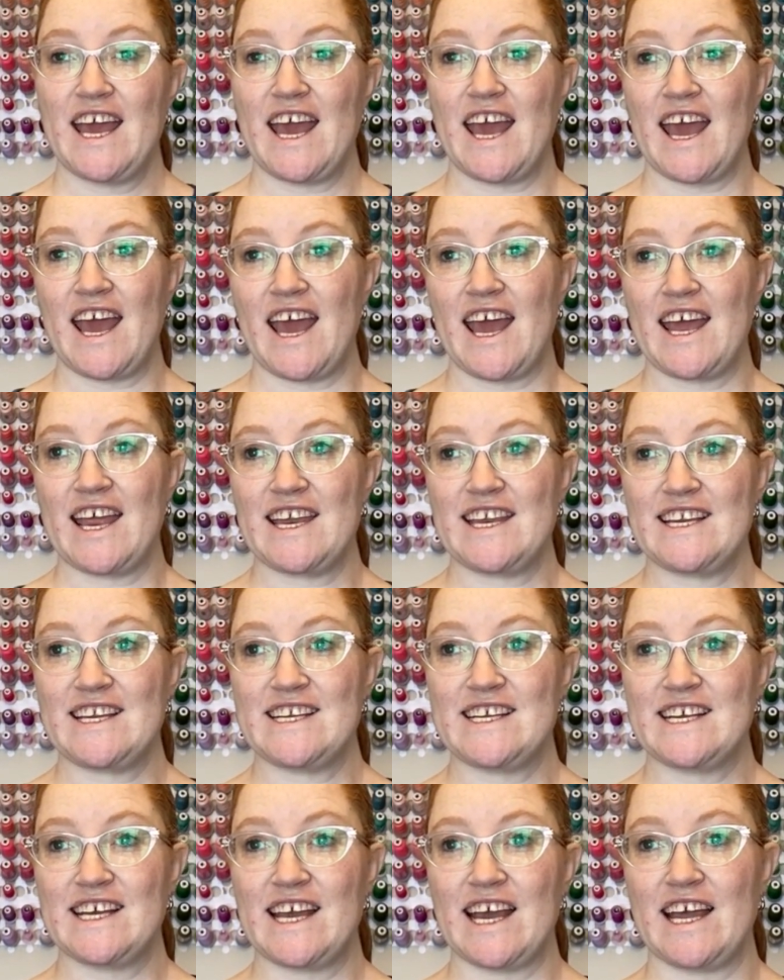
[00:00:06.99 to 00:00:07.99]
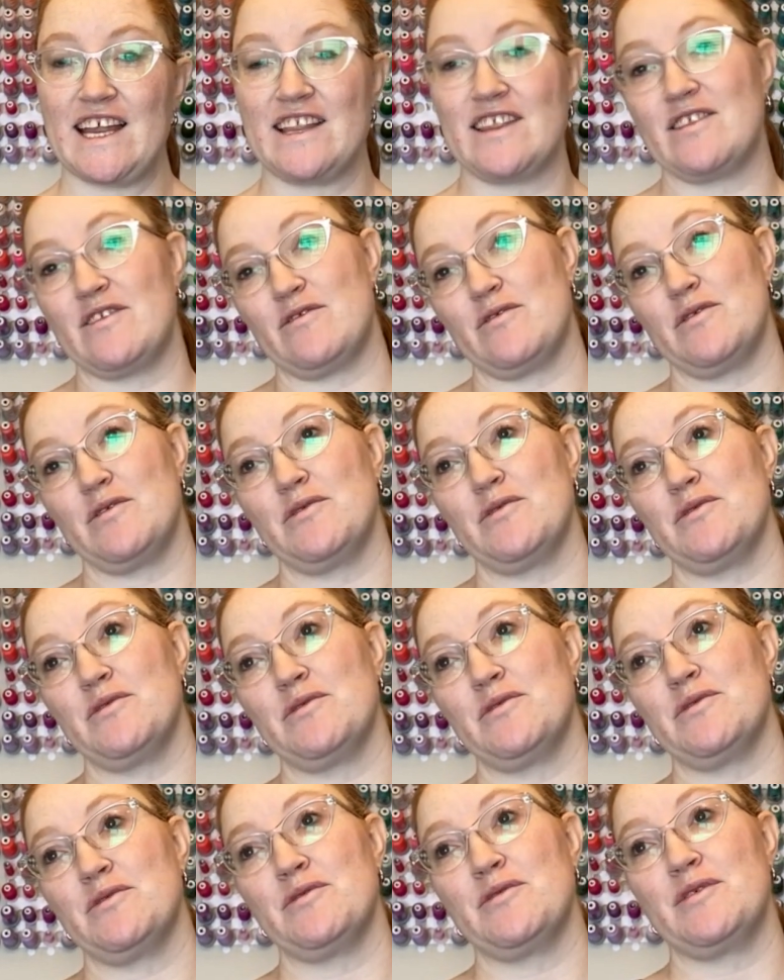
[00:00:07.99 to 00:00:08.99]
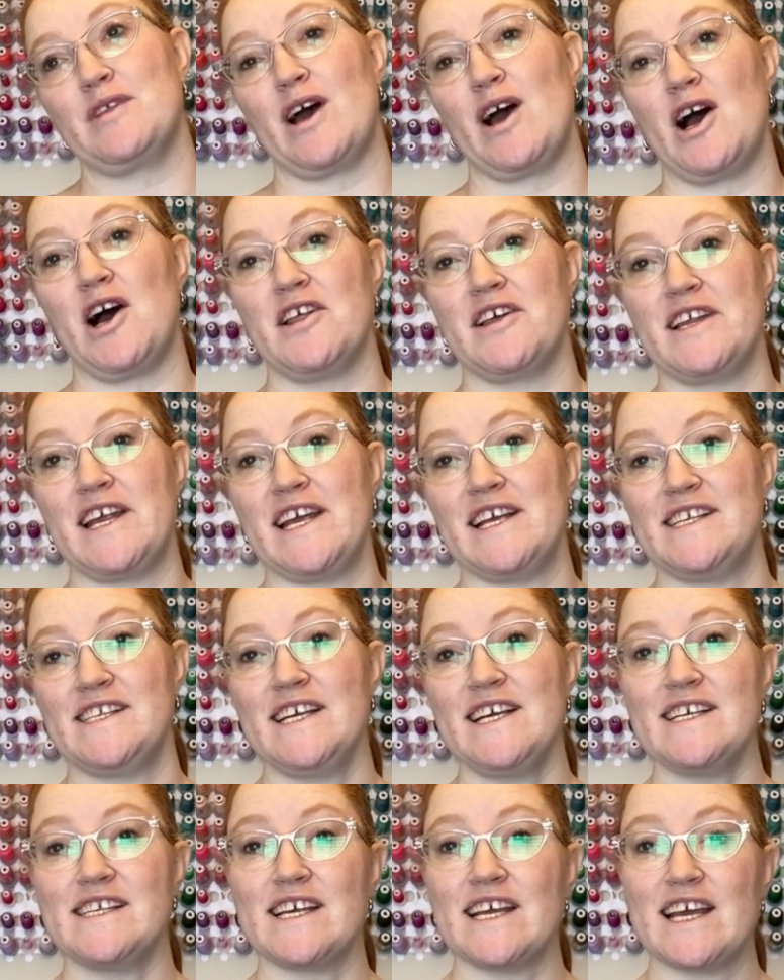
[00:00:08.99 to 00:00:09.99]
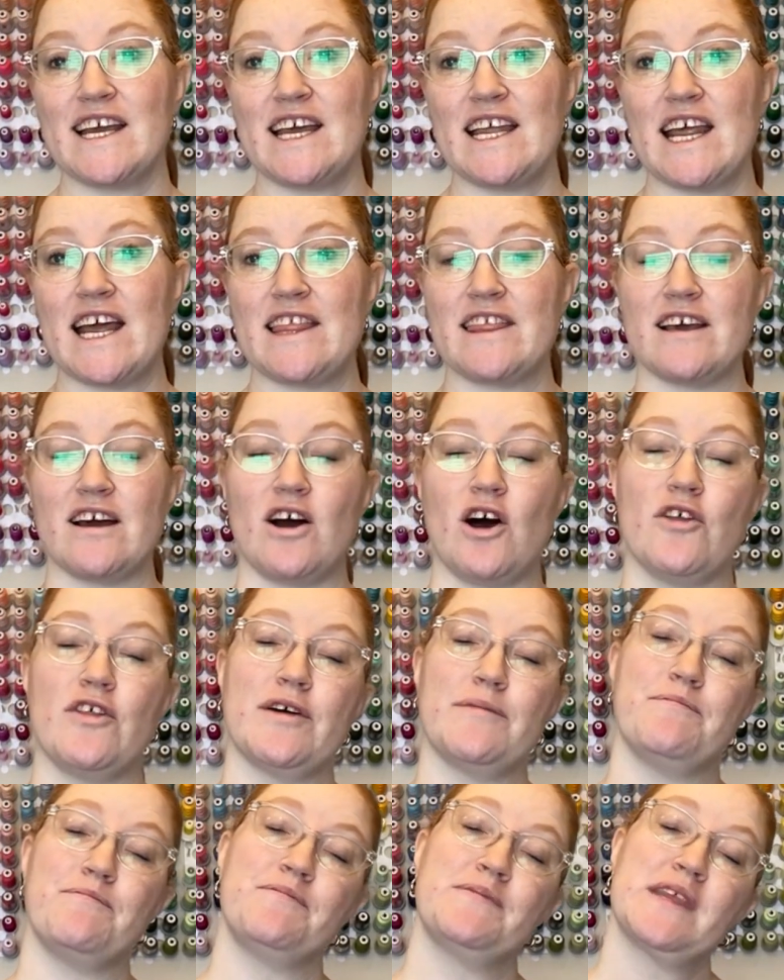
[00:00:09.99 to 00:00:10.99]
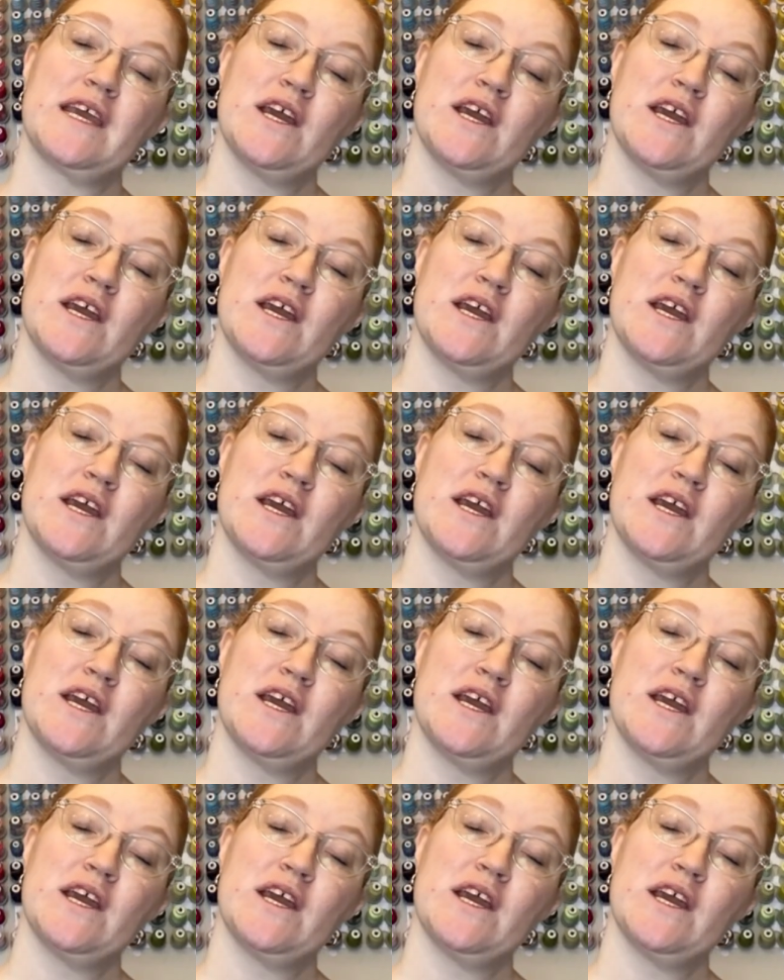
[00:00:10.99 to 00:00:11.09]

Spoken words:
and get through the holiday season and all the